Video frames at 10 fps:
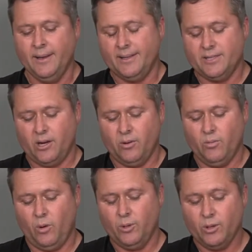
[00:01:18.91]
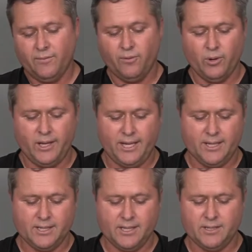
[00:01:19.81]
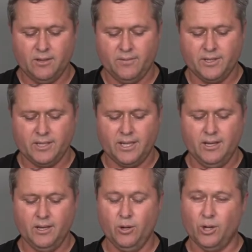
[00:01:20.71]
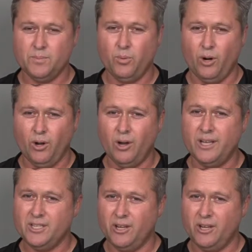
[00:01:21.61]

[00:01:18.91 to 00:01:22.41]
So what we're looking for in kittens is obviously nice bright eyes,